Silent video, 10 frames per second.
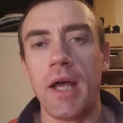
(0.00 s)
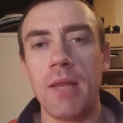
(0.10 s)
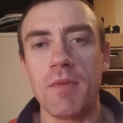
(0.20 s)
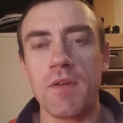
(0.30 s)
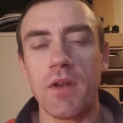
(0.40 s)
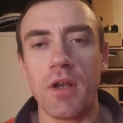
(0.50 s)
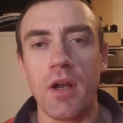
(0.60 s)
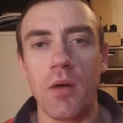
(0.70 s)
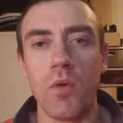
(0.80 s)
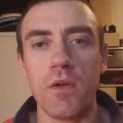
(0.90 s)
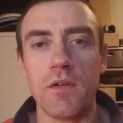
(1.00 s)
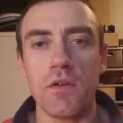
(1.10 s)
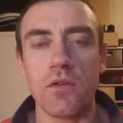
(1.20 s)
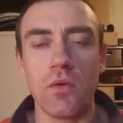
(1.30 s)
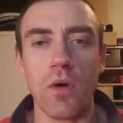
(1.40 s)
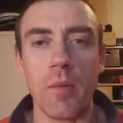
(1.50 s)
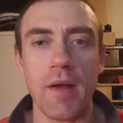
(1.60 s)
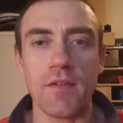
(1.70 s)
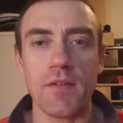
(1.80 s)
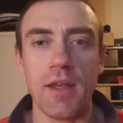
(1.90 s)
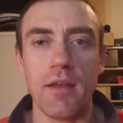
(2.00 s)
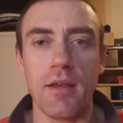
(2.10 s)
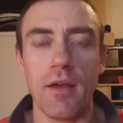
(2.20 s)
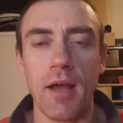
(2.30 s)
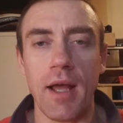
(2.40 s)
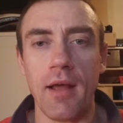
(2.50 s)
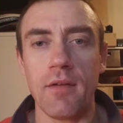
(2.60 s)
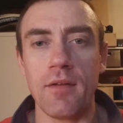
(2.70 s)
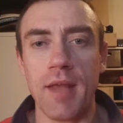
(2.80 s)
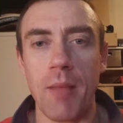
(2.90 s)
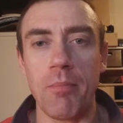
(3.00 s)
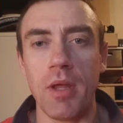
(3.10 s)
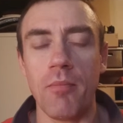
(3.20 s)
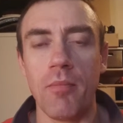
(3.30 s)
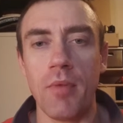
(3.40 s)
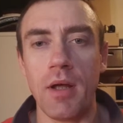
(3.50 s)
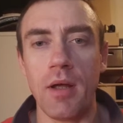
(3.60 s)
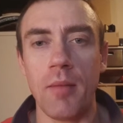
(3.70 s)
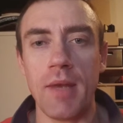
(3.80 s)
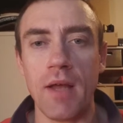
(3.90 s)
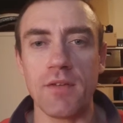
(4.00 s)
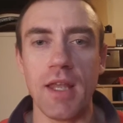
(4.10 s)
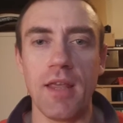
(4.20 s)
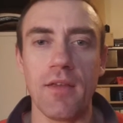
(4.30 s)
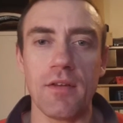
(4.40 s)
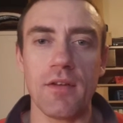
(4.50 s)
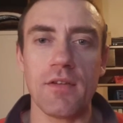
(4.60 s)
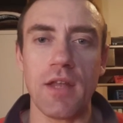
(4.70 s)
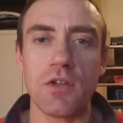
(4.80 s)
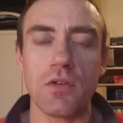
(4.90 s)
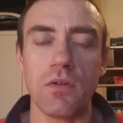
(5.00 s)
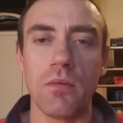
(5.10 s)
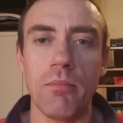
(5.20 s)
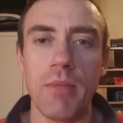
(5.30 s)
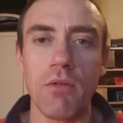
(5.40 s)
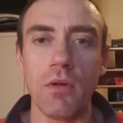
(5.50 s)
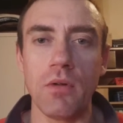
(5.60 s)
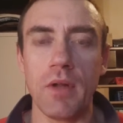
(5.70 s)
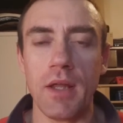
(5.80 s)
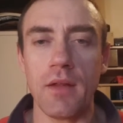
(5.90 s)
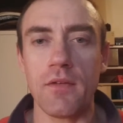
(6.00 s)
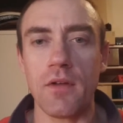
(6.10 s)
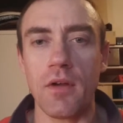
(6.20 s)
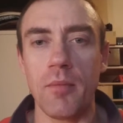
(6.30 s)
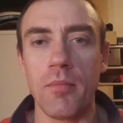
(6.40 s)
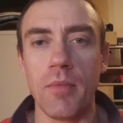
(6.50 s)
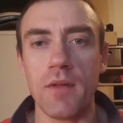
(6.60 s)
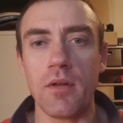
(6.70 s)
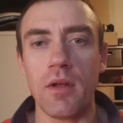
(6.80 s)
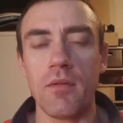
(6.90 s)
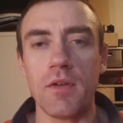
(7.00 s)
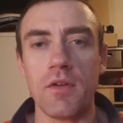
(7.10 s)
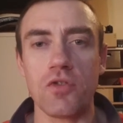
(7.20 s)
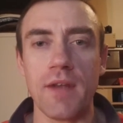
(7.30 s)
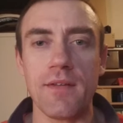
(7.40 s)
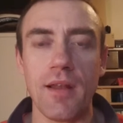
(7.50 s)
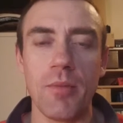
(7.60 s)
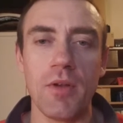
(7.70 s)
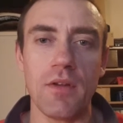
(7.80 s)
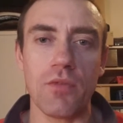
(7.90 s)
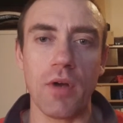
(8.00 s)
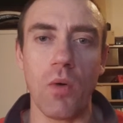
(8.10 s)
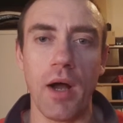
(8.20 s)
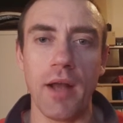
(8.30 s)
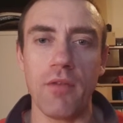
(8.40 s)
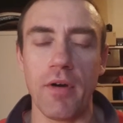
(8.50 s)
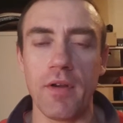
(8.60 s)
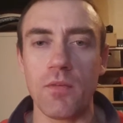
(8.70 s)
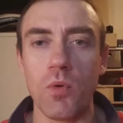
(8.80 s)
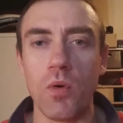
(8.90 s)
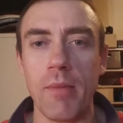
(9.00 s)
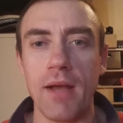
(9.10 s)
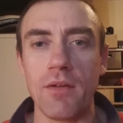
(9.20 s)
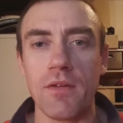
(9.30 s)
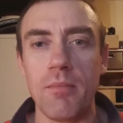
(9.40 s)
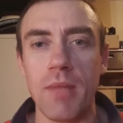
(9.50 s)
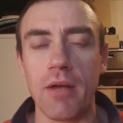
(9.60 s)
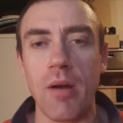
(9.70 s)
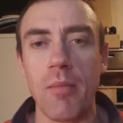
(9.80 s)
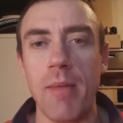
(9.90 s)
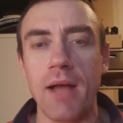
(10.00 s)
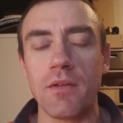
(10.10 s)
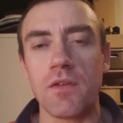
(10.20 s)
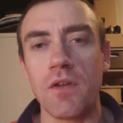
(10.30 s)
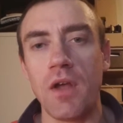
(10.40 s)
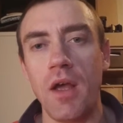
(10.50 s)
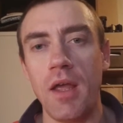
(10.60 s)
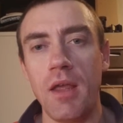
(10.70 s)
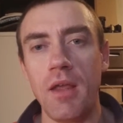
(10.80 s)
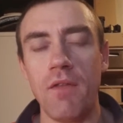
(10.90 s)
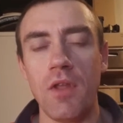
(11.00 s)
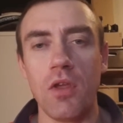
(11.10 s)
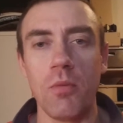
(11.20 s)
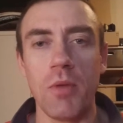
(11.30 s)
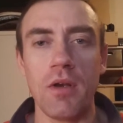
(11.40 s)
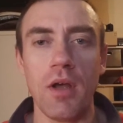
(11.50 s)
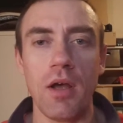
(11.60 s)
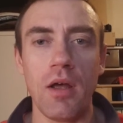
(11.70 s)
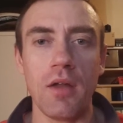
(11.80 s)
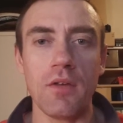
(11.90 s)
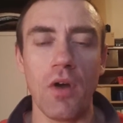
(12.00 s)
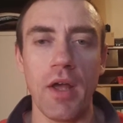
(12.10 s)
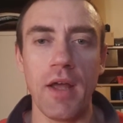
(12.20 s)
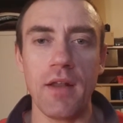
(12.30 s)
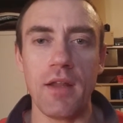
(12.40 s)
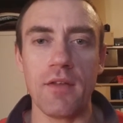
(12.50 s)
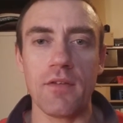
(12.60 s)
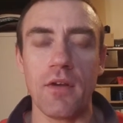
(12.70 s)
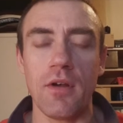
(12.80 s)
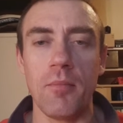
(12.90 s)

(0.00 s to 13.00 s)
And in particular, I wanted to talk about zinc and cadmium. Now, zinc is an essential mineral. It's a trace element. It's required in very small amounts, in milligram amounts, in the human diet. It's